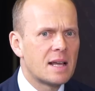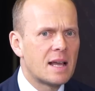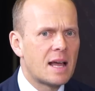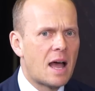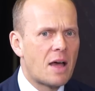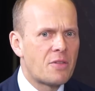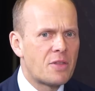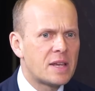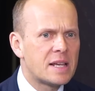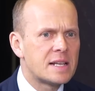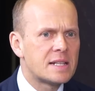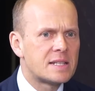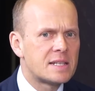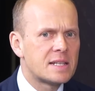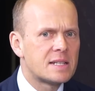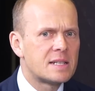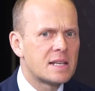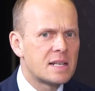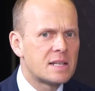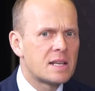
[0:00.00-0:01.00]
I think
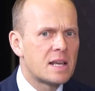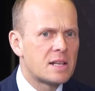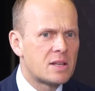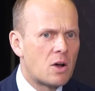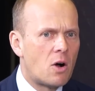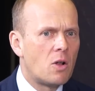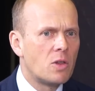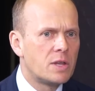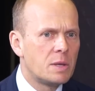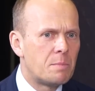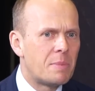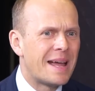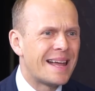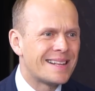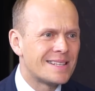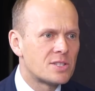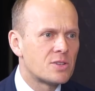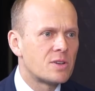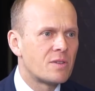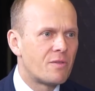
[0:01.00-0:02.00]
it all
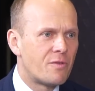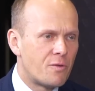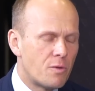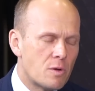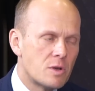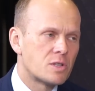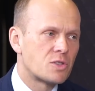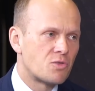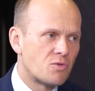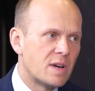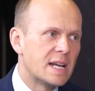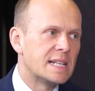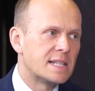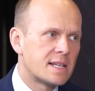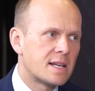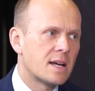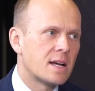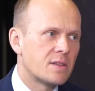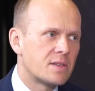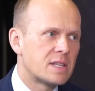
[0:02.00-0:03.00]
depends on the first
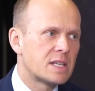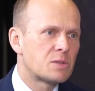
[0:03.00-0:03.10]
rate cut.